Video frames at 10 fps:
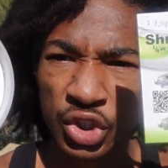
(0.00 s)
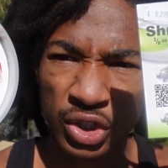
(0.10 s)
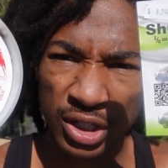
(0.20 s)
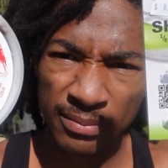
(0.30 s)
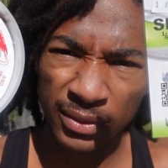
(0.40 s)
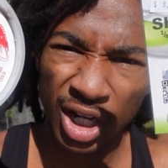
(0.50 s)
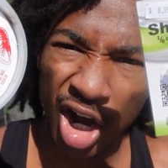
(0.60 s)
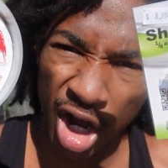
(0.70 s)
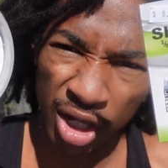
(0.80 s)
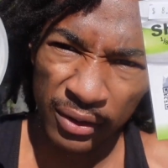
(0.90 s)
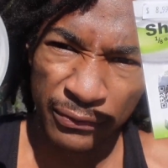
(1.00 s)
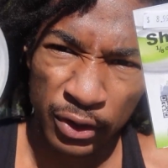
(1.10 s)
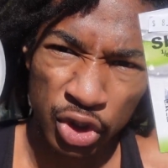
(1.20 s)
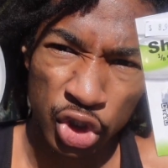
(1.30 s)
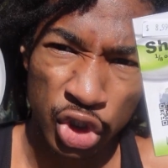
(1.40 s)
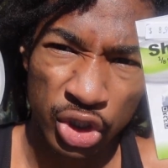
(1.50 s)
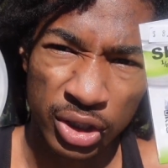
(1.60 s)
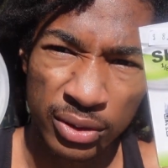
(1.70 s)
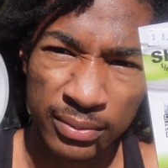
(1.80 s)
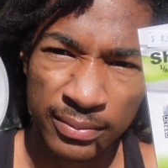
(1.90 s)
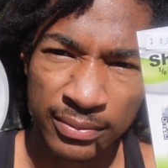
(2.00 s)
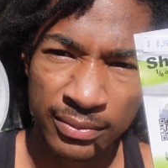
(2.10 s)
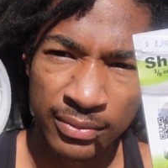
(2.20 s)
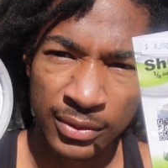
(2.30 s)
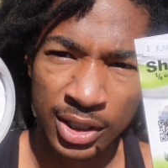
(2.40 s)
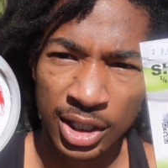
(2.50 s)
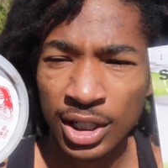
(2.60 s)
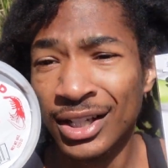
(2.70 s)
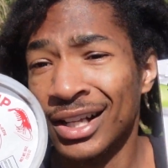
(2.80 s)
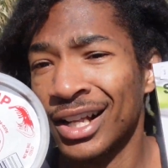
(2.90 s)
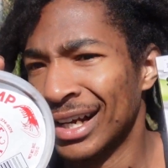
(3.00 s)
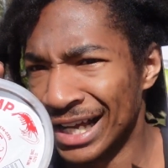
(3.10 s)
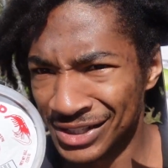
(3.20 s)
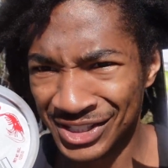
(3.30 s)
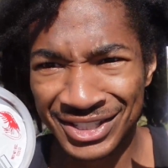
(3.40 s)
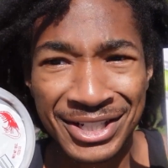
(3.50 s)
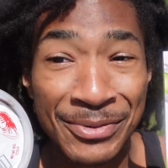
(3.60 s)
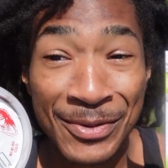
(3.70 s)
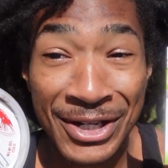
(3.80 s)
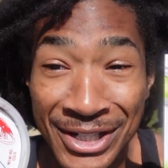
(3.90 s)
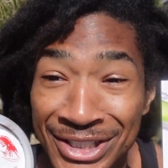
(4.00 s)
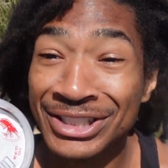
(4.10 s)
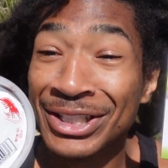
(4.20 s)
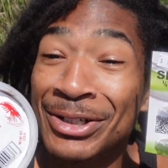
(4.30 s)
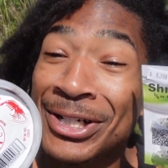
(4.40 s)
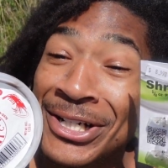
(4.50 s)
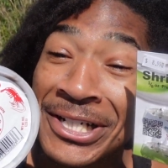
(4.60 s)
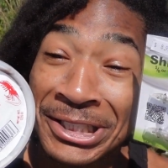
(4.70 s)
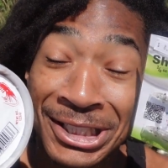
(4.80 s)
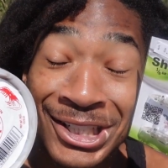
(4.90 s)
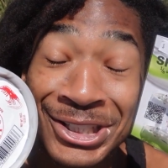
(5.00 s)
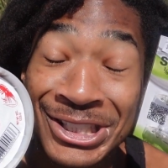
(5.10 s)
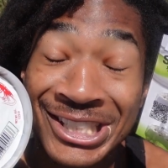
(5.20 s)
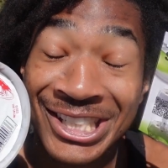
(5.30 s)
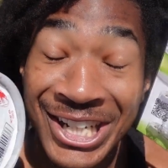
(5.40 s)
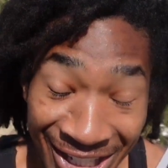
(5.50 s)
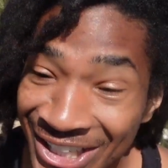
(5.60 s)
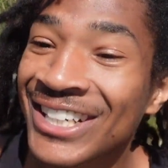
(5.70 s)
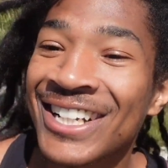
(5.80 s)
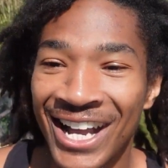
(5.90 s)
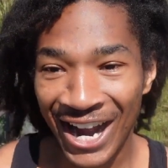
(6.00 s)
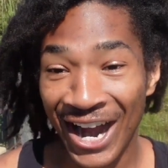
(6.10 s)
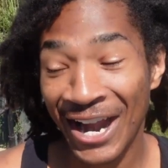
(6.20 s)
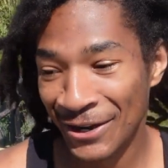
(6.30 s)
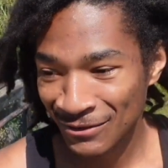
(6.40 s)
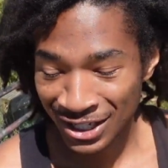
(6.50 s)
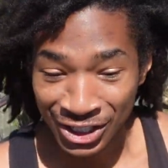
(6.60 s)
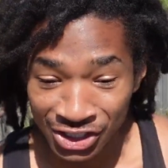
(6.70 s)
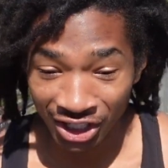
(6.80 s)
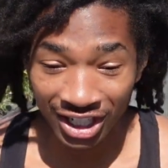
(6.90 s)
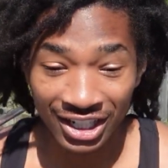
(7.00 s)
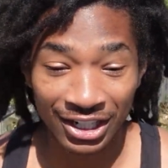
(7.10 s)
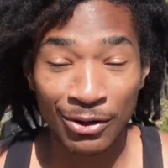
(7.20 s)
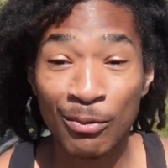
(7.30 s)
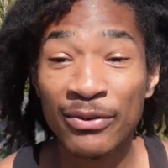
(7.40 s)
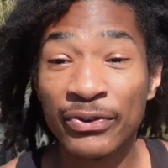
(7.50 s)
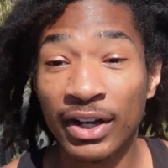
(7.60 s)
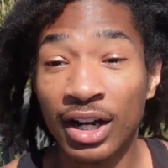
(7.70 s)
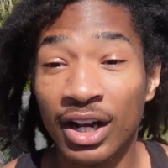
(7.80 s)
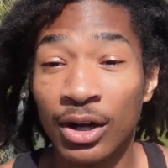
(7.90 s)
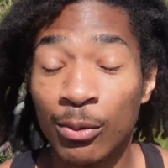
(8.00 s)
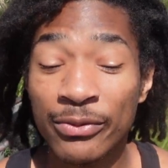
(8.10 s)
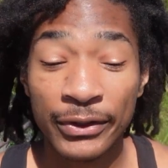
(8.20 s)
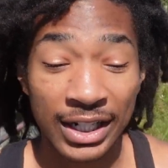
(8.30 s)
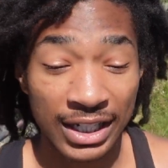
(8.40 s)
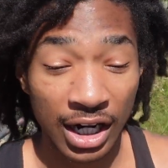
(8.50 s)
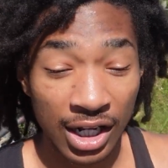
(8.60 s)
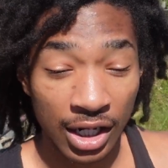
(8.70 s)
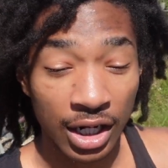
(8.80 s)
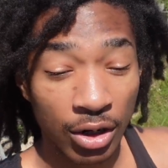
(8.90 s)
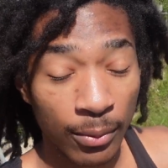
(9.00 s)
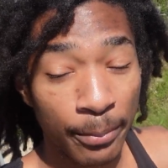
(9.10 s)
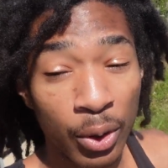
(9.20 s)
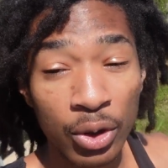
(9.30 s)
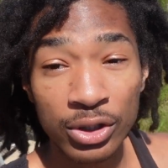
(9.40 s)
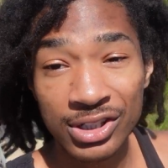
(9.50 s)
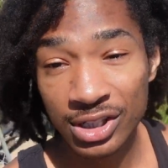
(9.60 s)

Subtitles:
shrimp or artificial shrimp? Nice little thumbnail, the thumbnail right there. Alright, so look, we finna get our poles